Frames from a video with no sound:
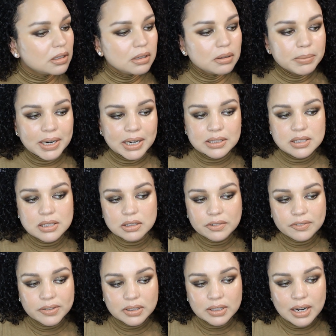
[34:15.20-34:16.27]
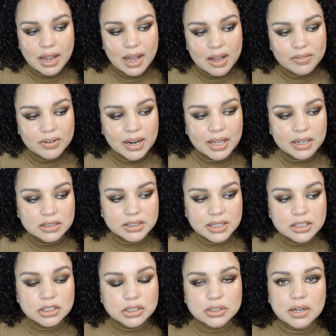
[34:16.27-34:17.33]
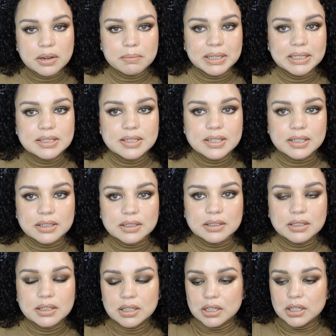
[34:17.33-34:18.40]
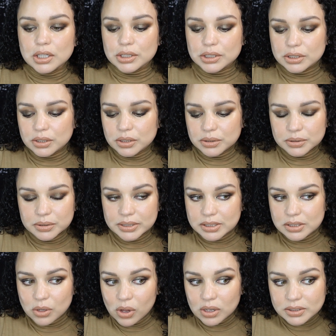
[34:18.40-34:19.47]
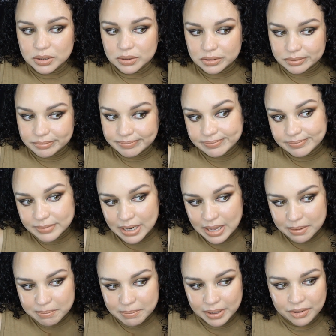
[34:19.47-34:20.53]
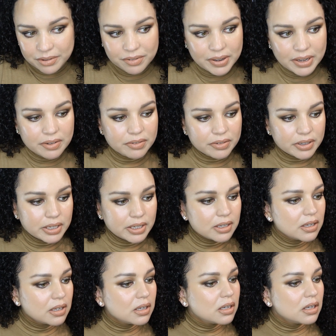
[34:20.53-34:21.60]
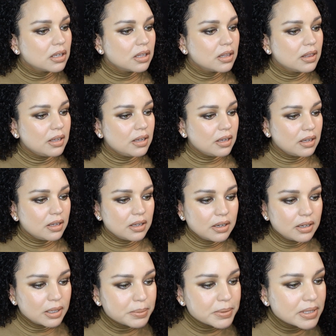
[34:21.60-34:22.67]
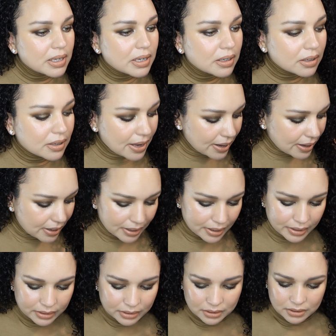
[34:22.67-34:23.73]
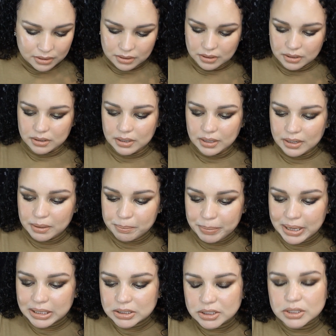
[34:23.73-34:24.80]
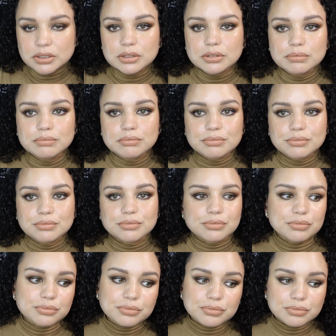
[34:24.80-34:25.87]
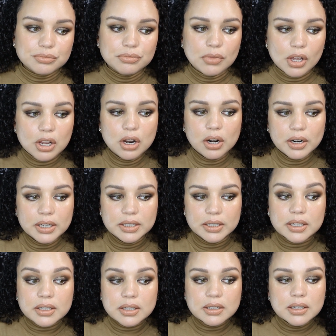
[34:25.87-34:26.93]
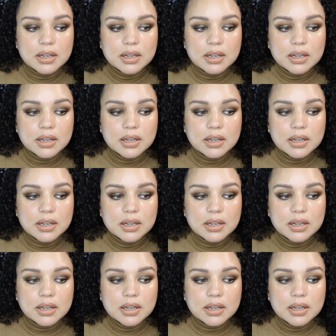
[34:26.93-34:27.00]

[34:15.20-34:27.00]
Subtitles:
But I still feel that I have a lot of texture on my skin. So it's also not my favorite. The lipstick and the lip pencil are good.